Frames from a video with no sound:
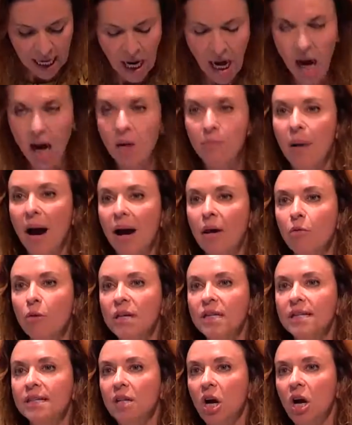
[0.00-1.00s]
I
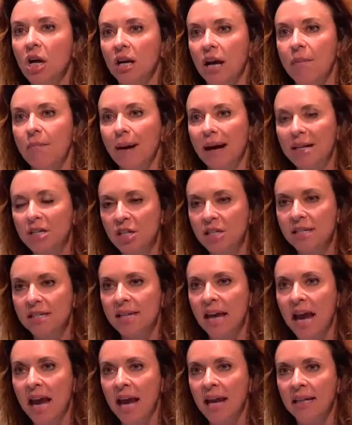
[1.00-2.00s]
would start by just
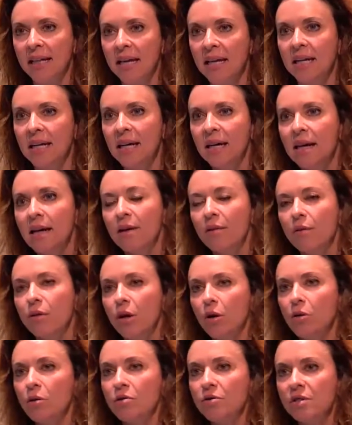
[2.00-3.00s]
saying that
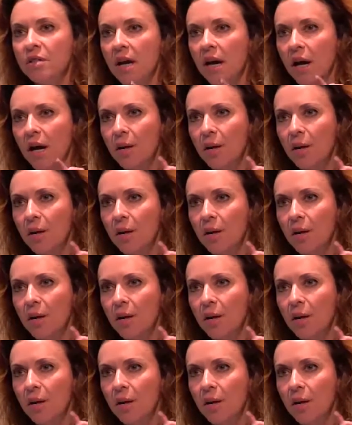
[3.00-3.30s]
those